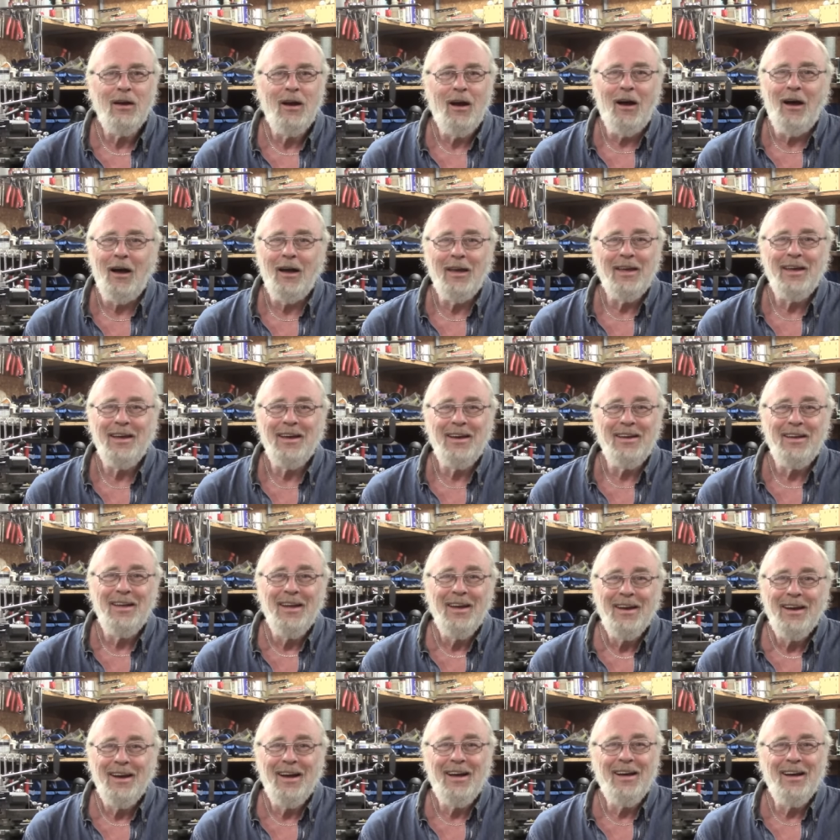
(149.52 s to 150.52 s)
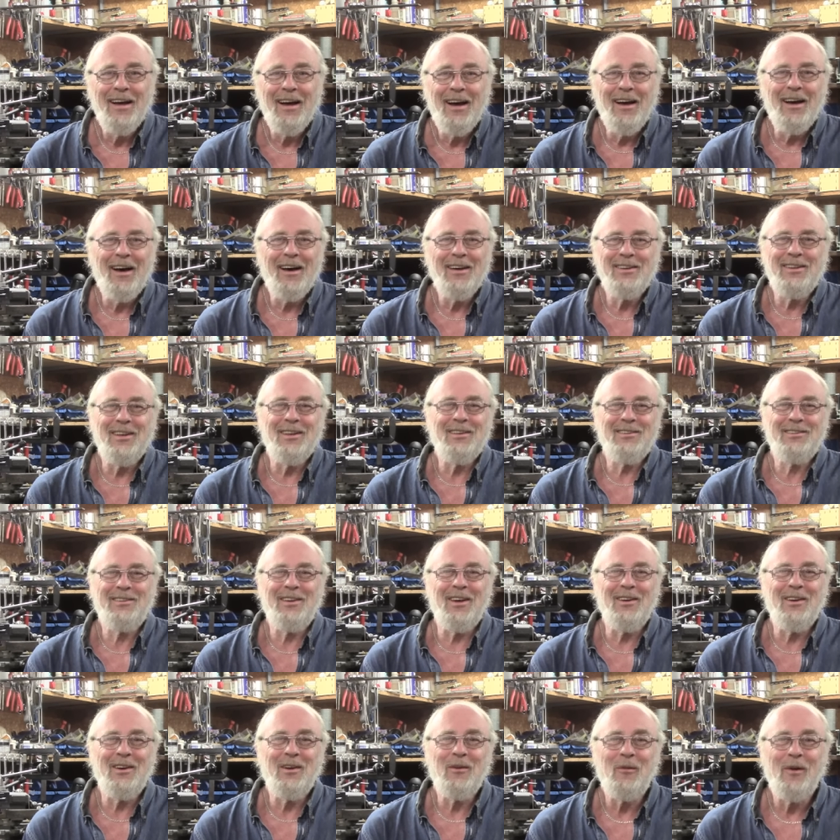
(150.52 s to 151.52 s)
I, I just
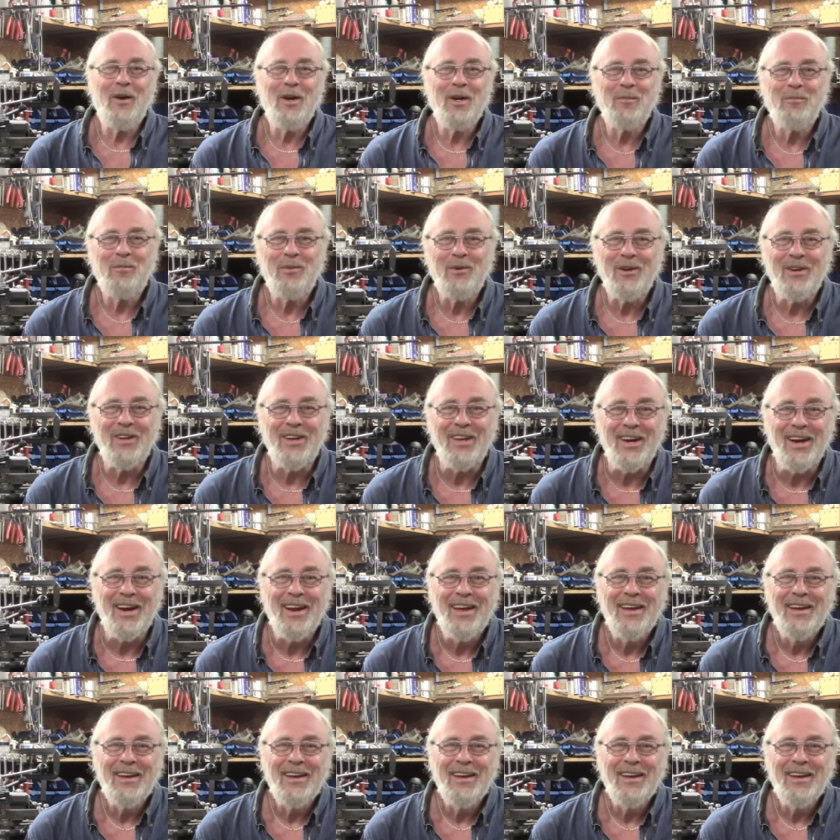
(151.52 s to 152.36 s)
don't know where to put it